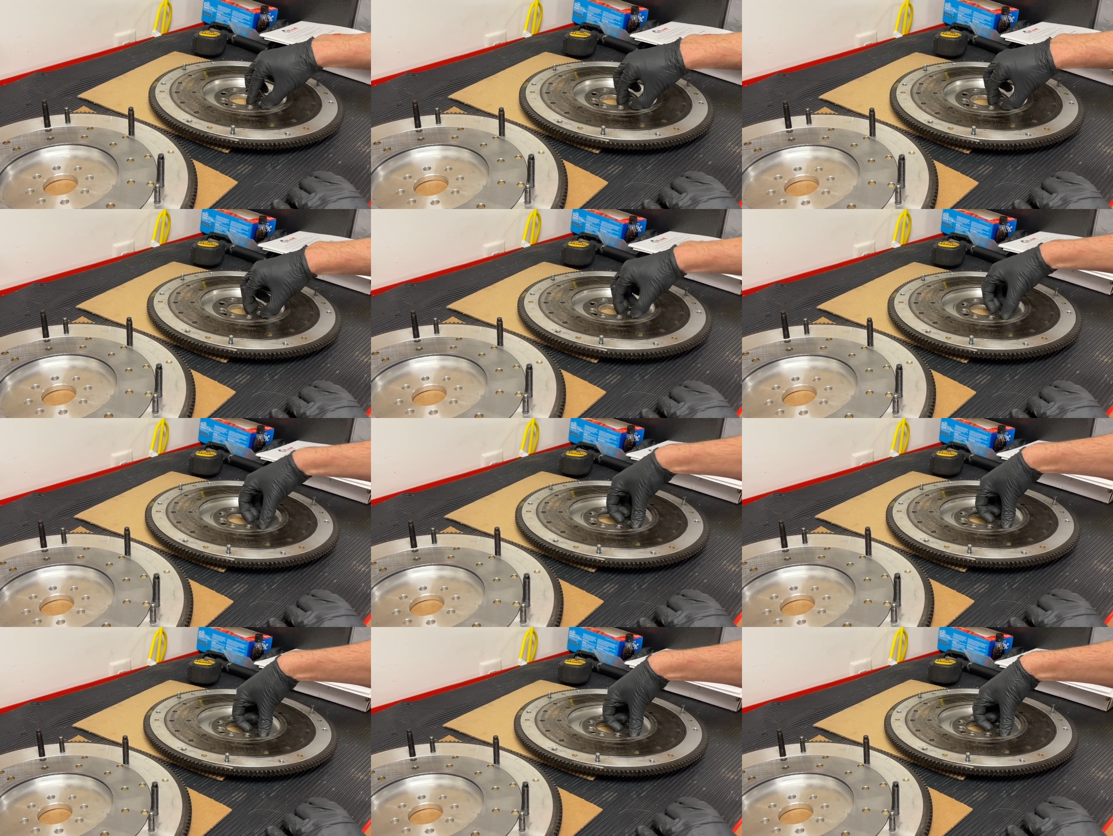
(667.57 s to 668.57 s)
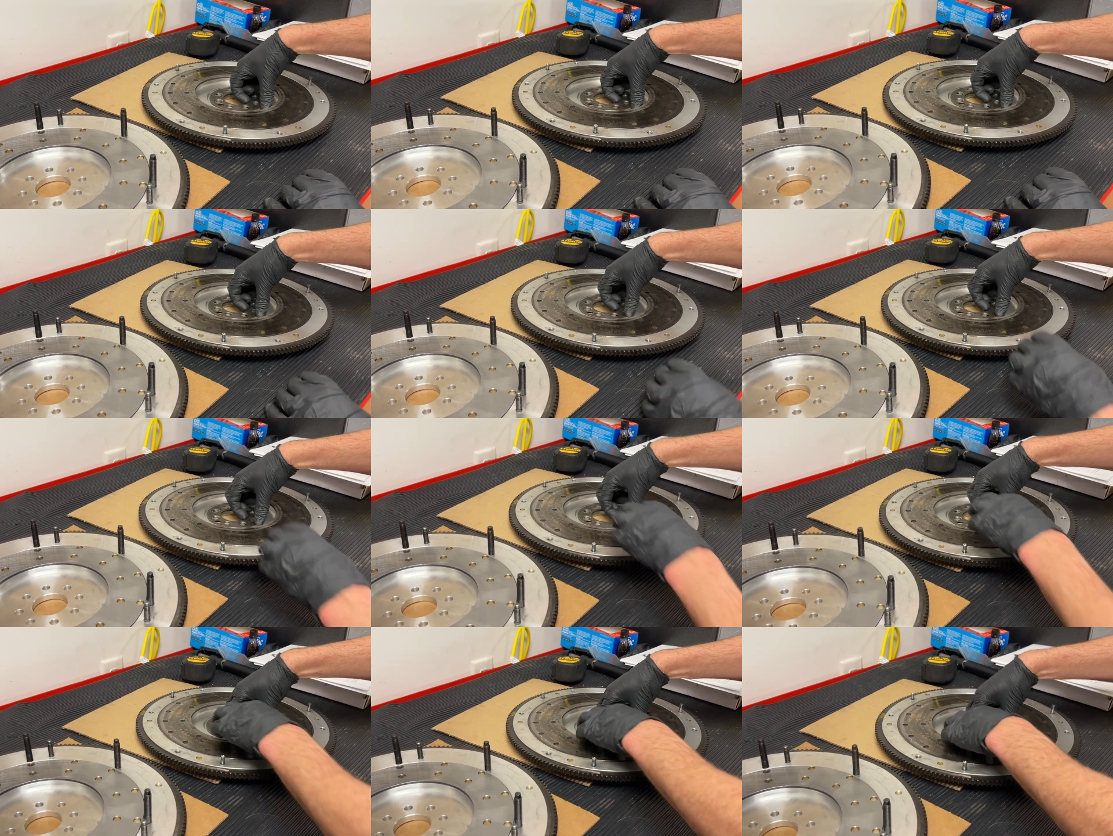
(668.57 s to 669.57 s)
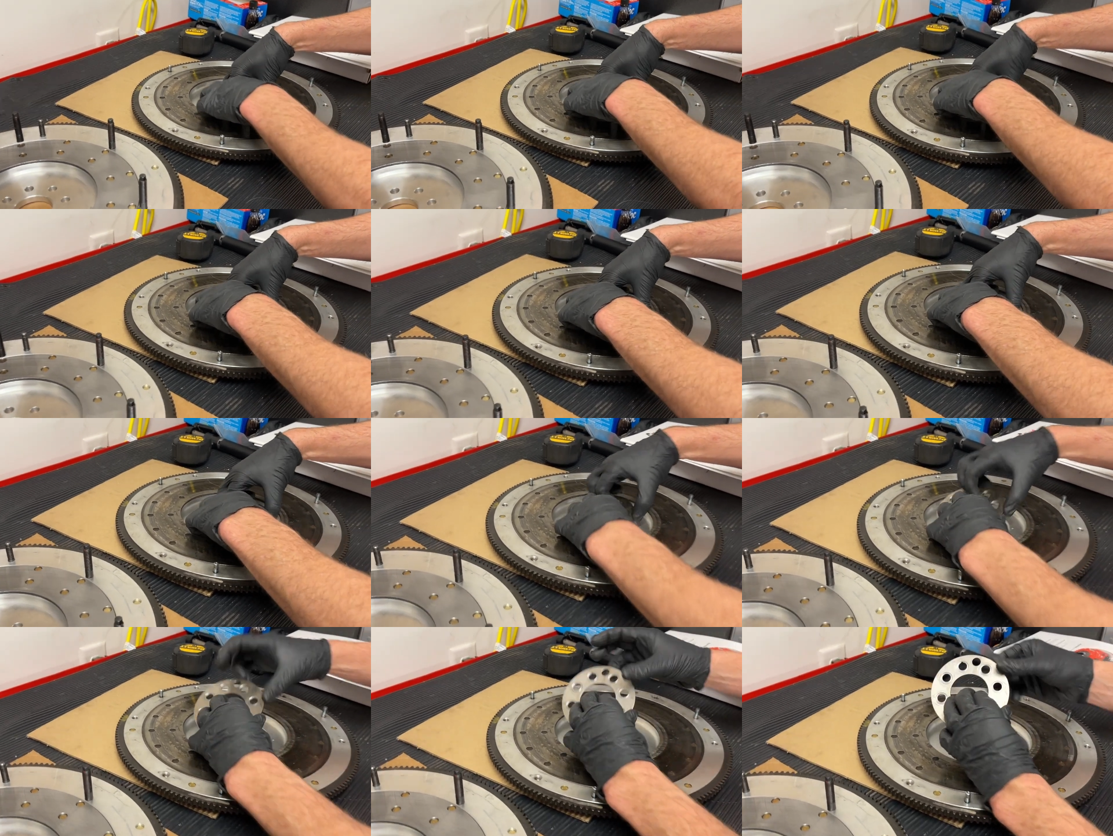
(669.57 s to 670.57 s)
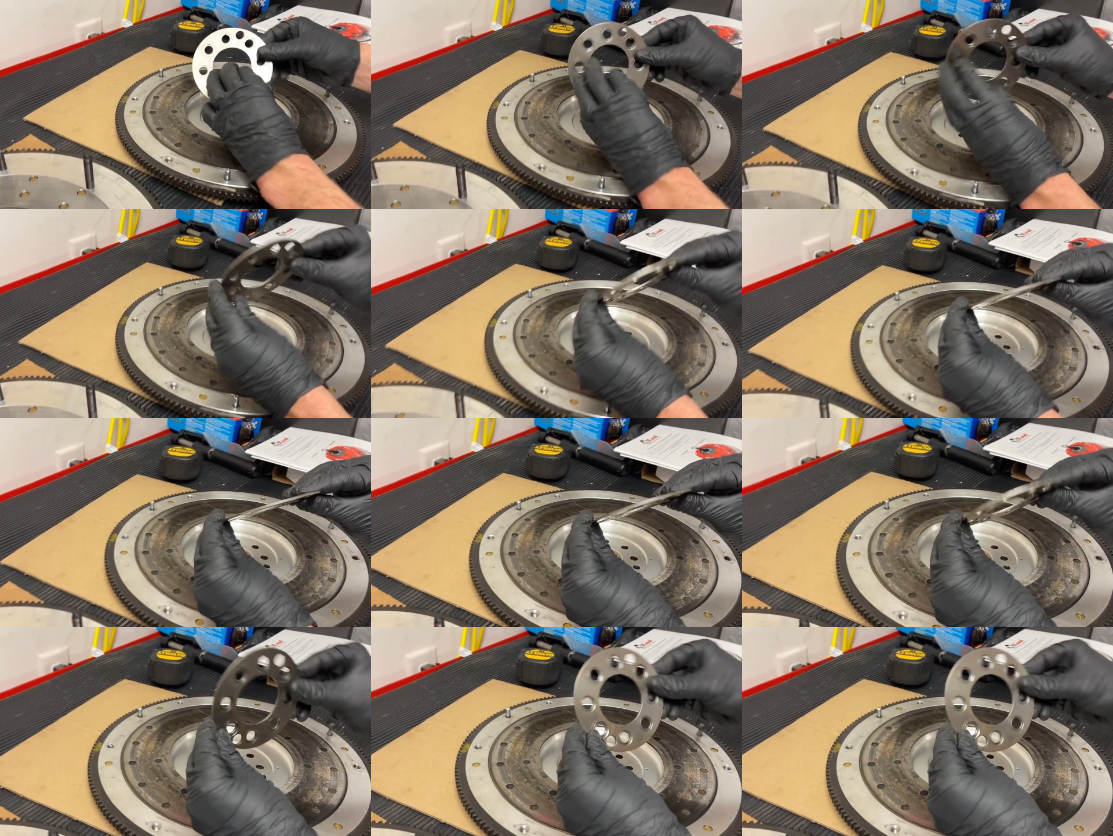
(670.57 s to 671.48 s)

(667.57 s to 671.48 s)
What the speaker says: No face is visible, so there are no lips to read.